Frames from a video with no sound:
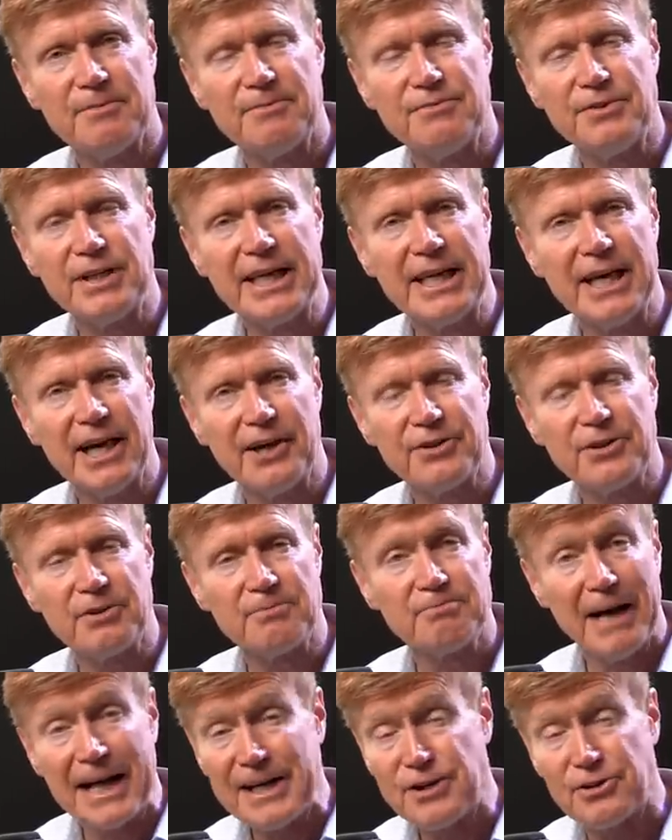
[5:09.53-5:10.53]
The other
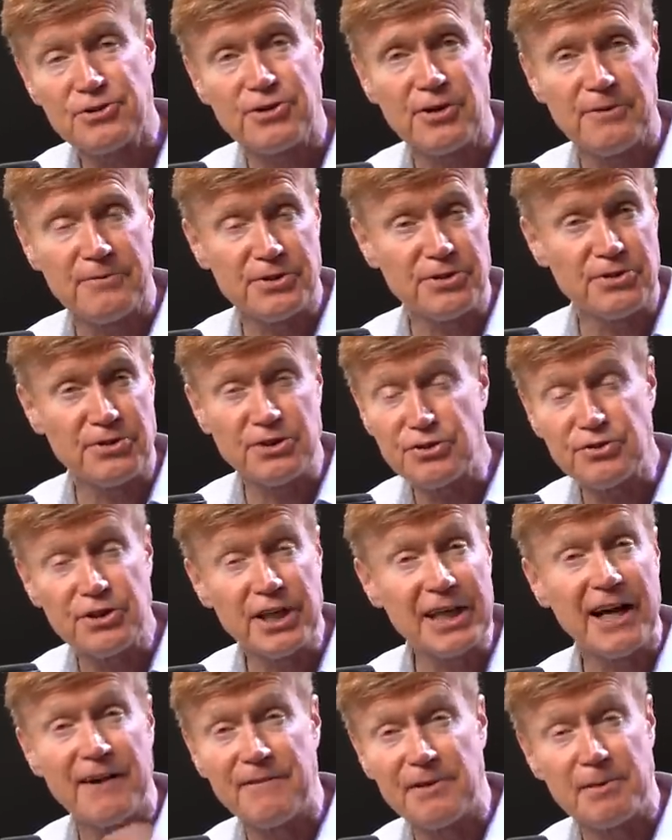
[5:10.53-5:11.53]
minor services are usually
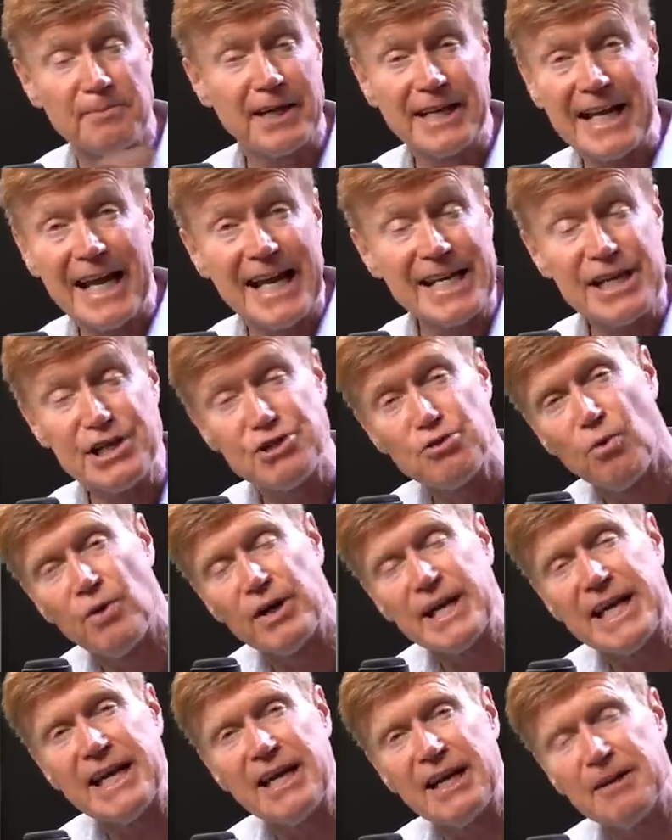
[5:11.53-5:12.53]
covered about
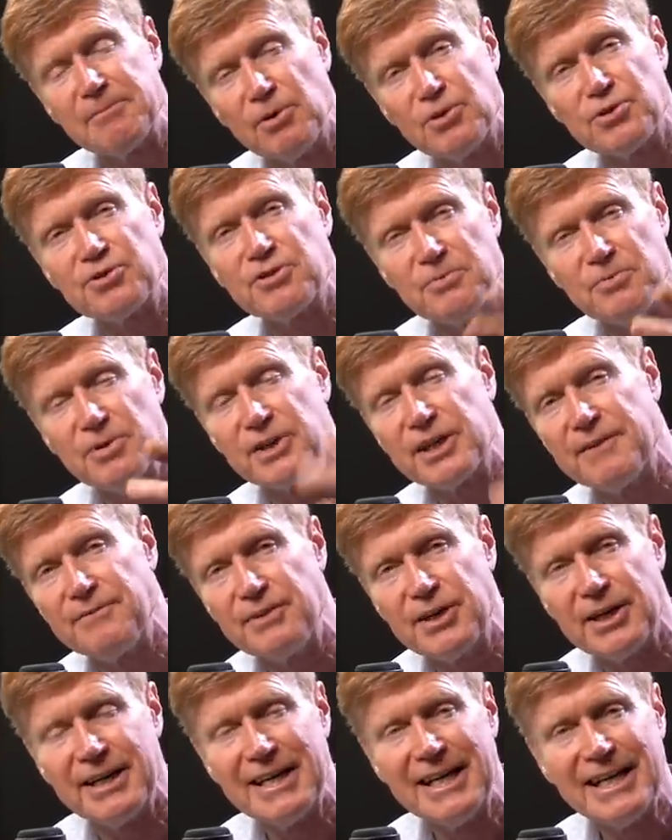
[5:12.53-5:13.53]
80-20, and most of them will give
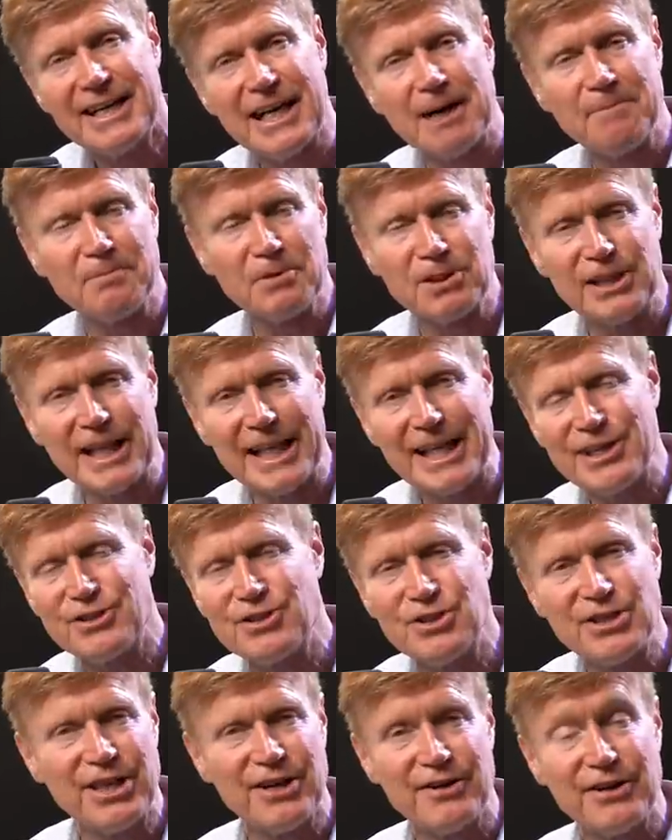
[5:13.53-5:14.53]
you a couple cleanings
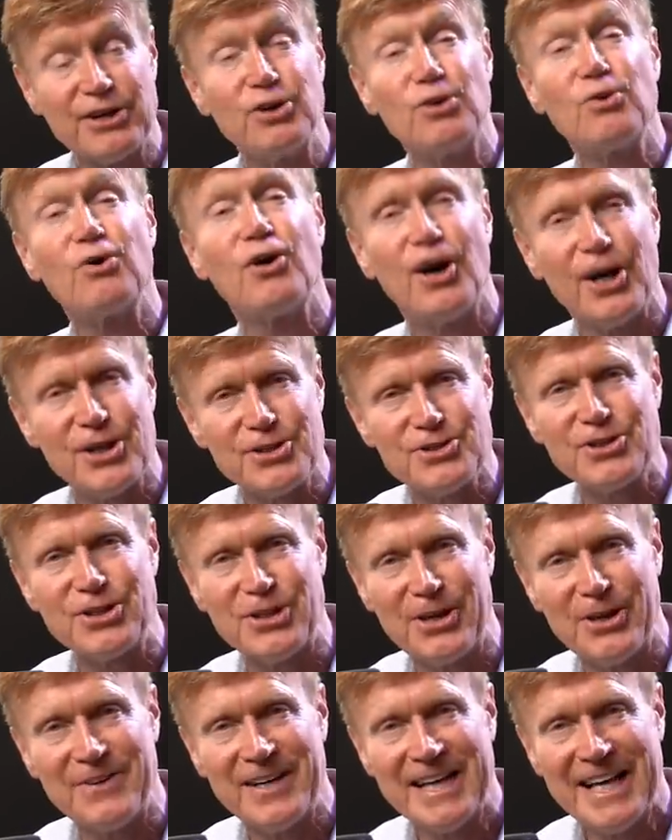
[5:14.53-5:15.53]
a year at no cost to
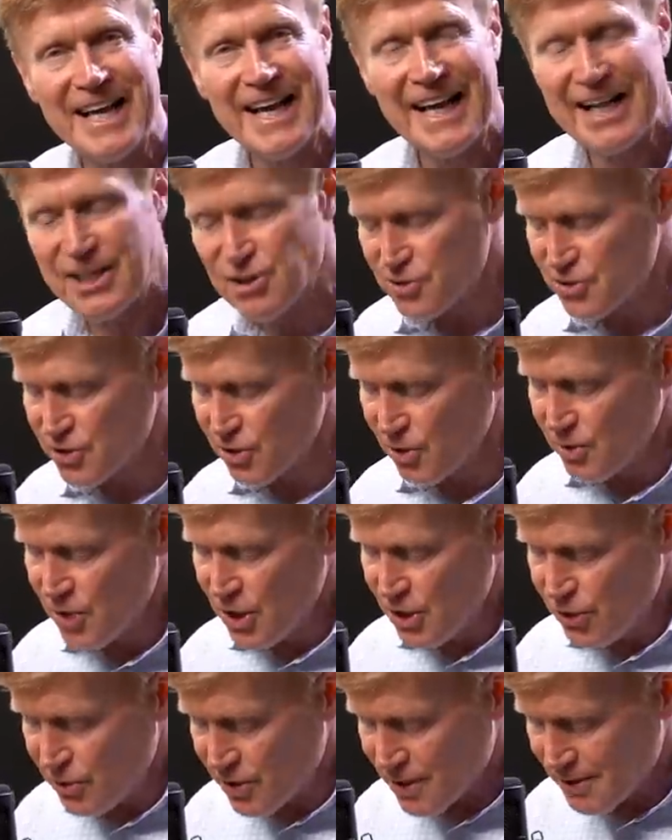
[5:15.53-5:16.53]
you. And so
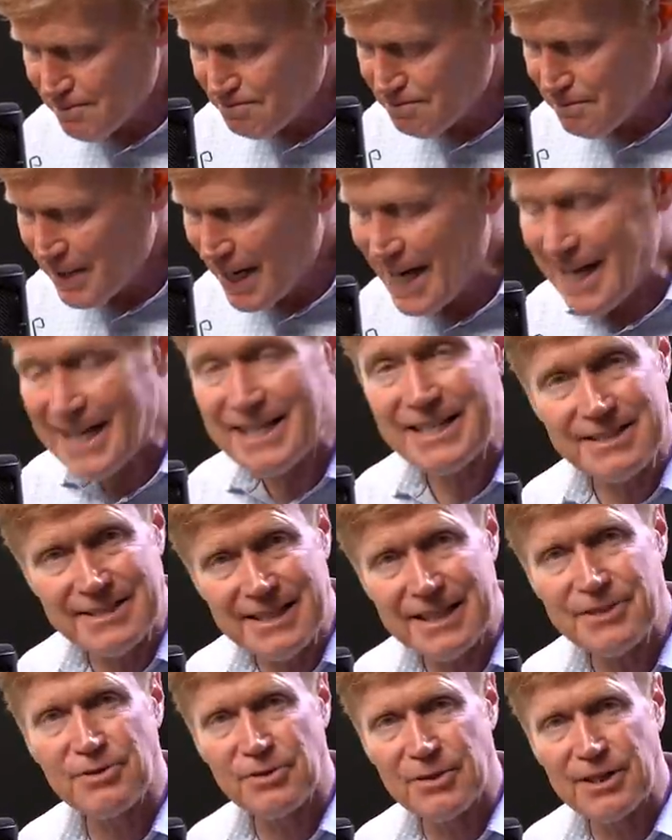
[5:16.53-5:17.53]
you can buy
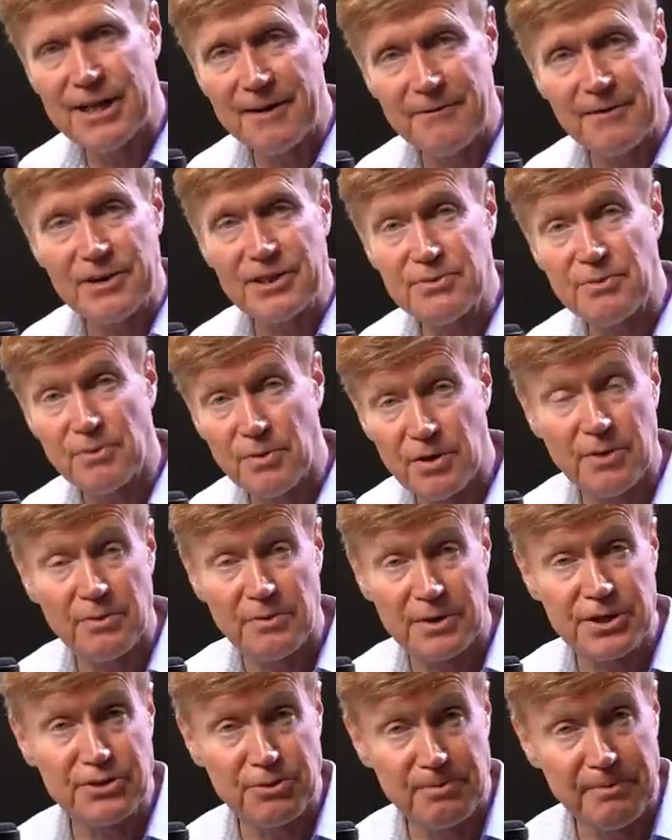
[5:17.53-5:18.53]
dental coverage where
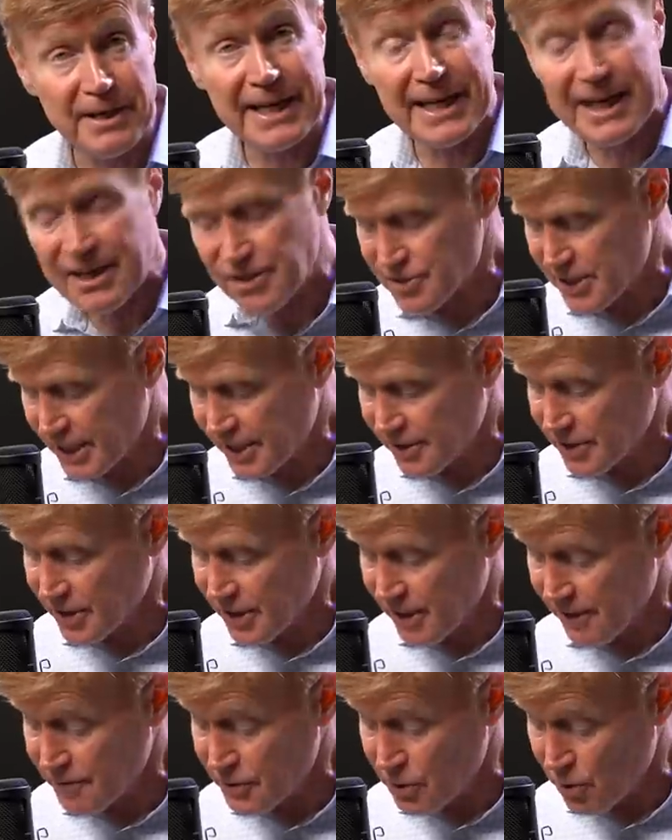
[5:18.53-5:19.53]
original Medicare is not going to
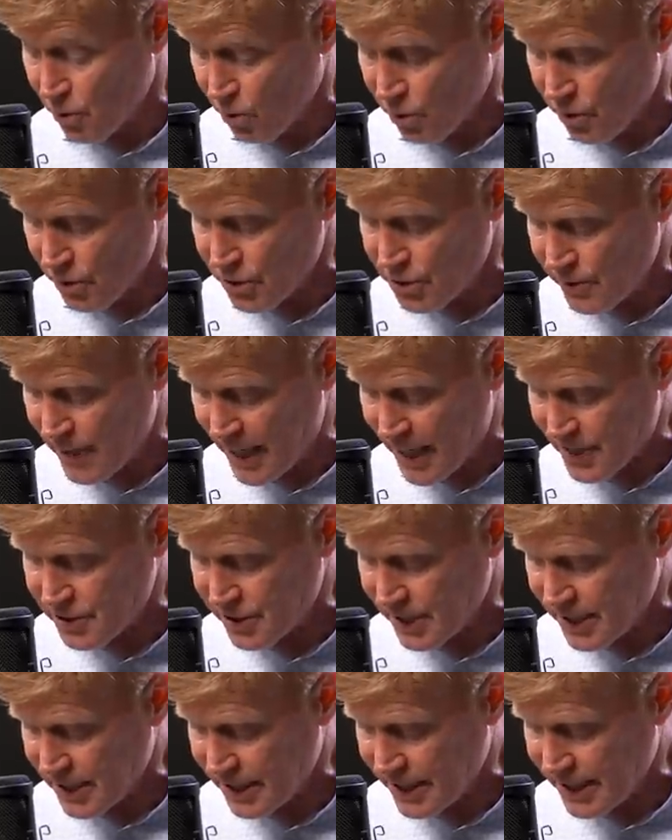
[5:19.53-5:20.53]
cover you, or you
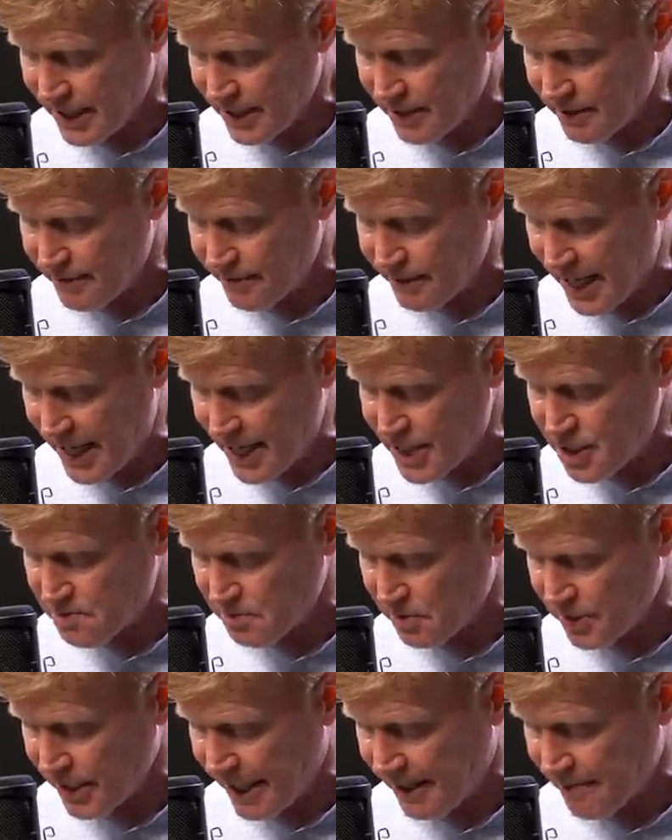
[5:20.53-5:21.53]
actually can get an advantage
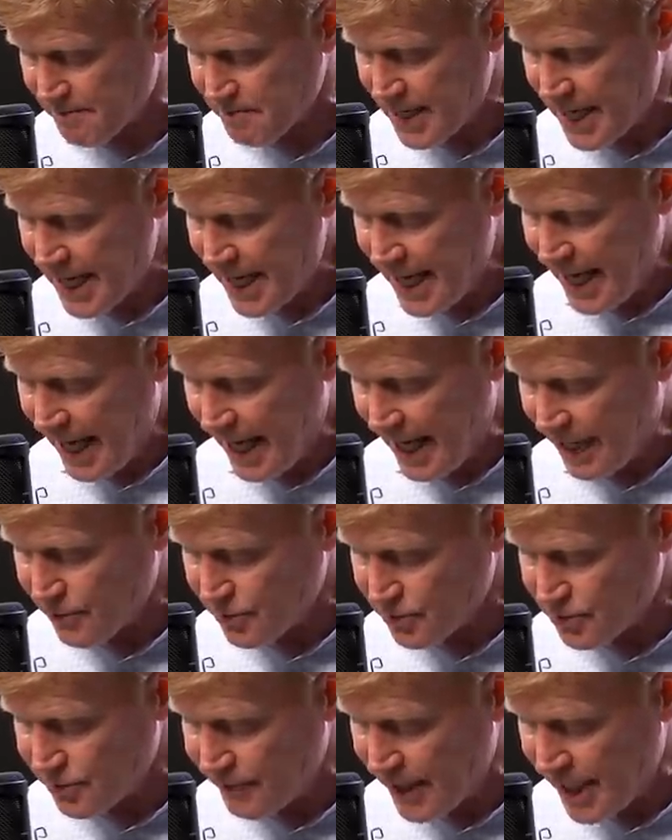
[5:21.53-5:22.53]
plan, and
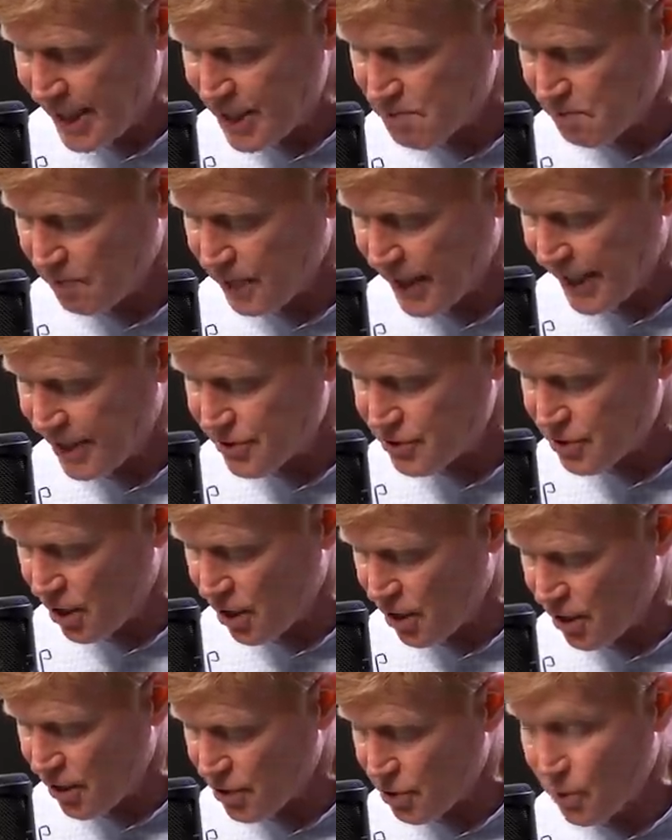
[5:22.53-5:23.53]
those advantage plans
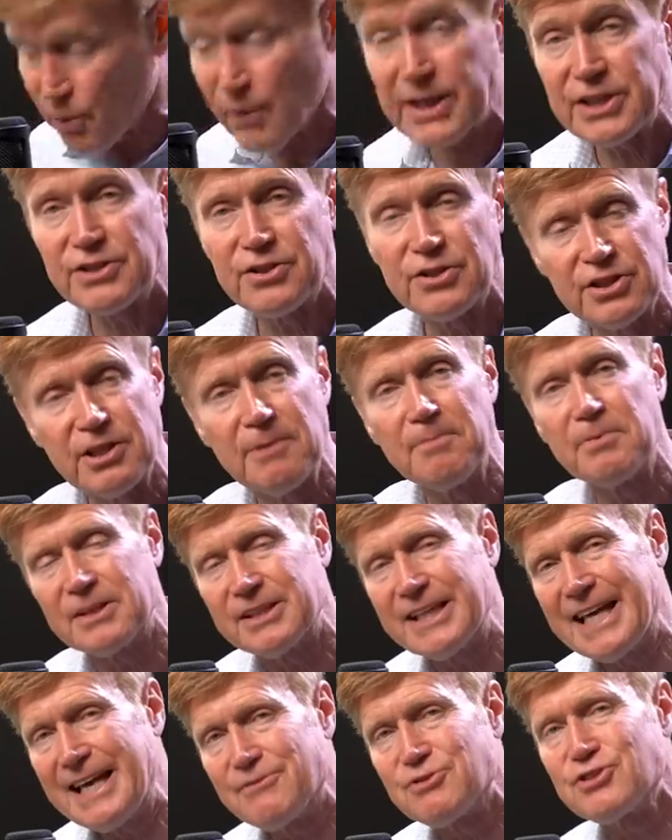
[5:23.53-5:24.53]
are going to
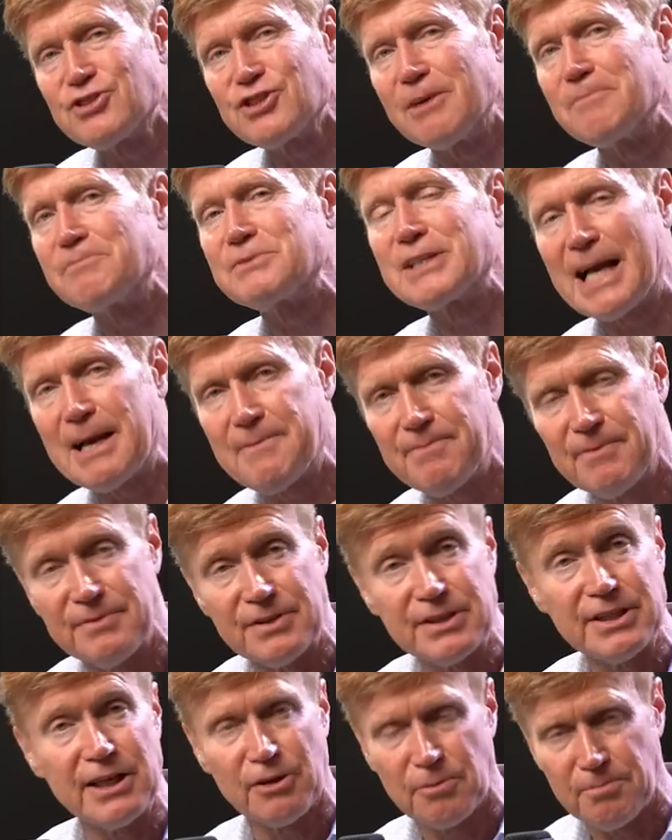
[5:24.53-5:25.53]
typically have some type of
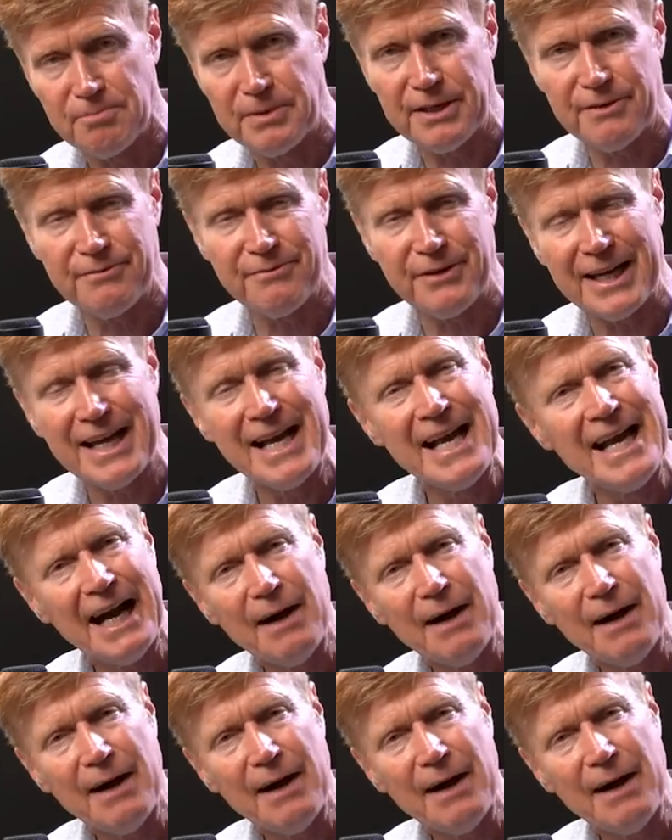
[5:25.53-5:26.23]
a dental benefit.